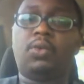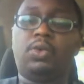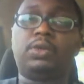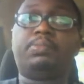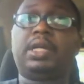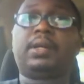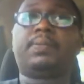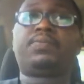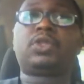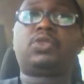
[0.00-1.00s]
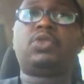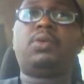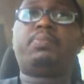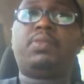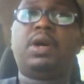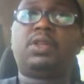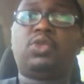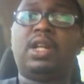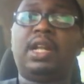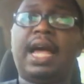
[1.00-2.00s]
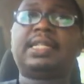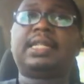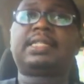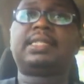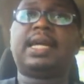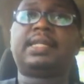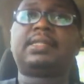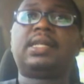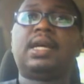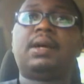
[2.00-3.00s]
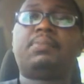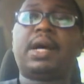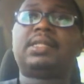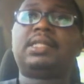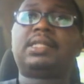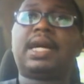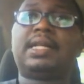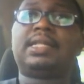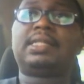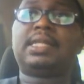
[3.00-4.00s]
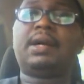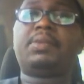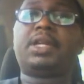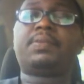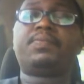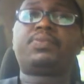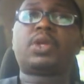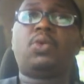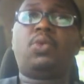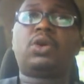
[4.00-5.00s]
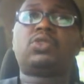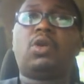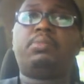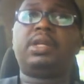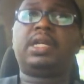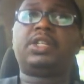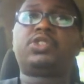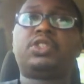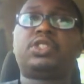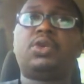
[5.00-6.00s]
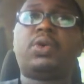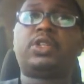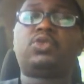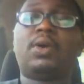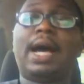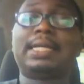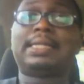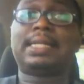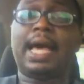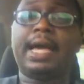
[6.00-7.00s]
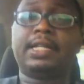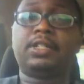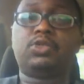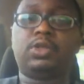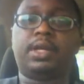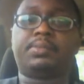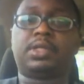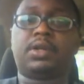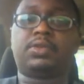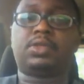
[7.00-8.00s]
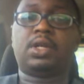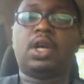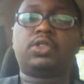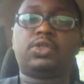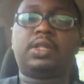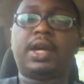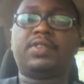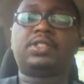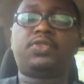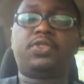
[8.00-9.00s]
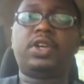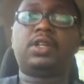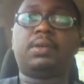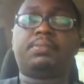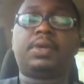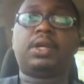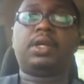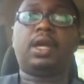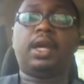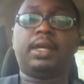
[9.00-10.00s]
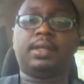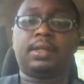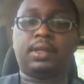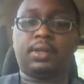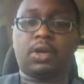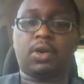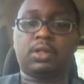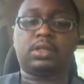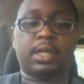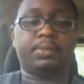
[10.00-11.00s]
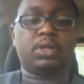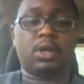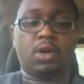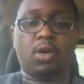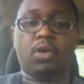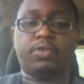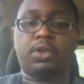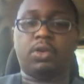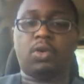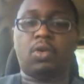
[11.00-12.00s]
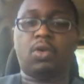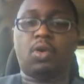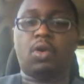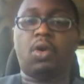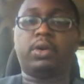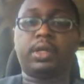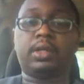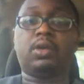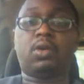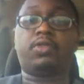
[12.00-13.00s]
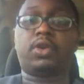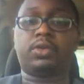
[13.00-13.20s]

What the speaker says: would be. So, to a large extent, parties can determine what obligations they want to assign to themselves. So, there is freedom in the concept of the law or in the law of